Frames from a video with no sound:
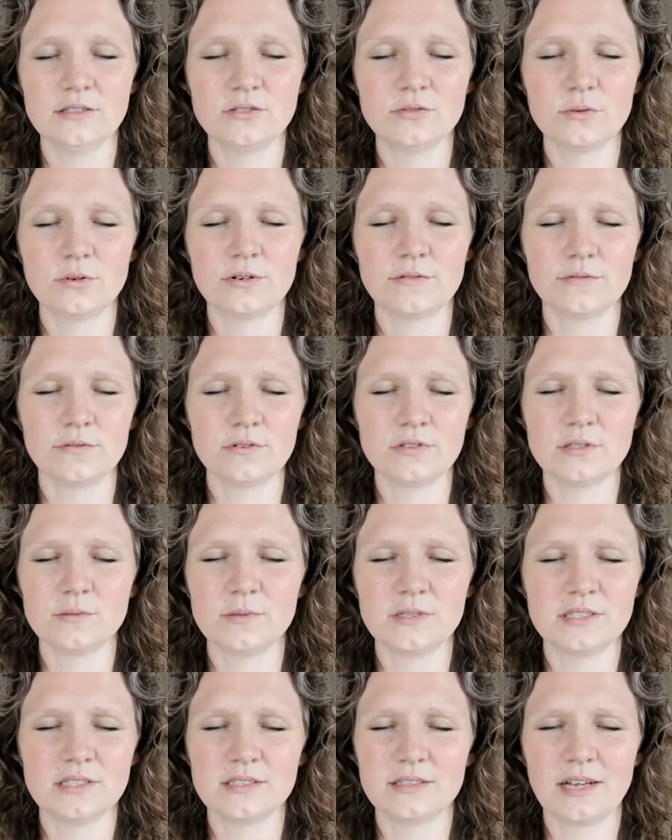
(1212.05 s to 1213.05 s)
sort of looks at
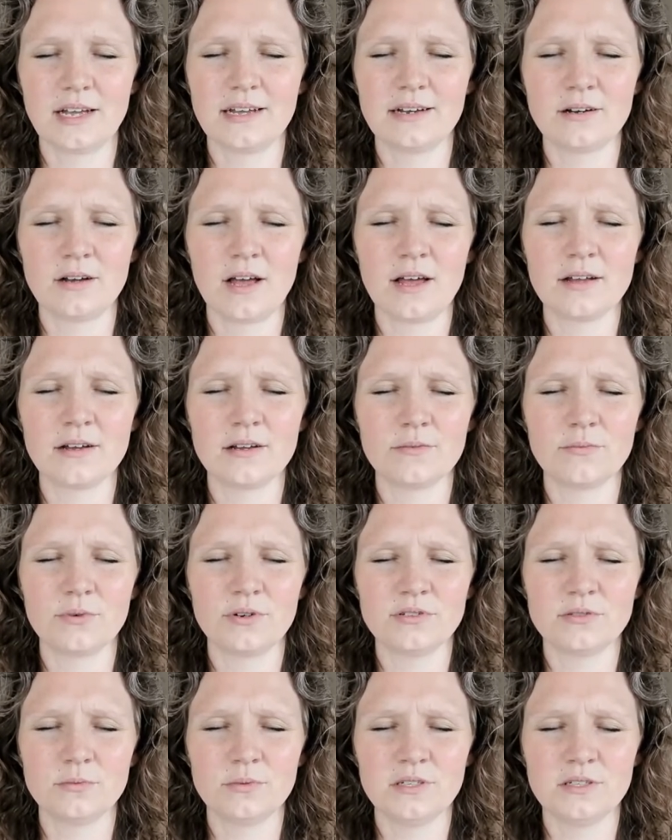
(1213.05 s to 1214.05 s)
me and says,
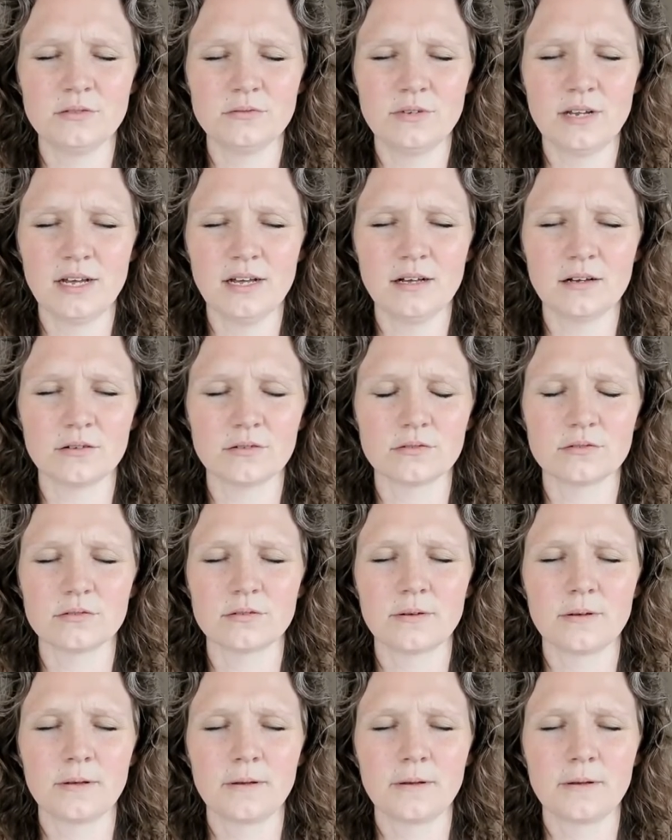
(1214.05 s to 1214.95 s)
what do we do now?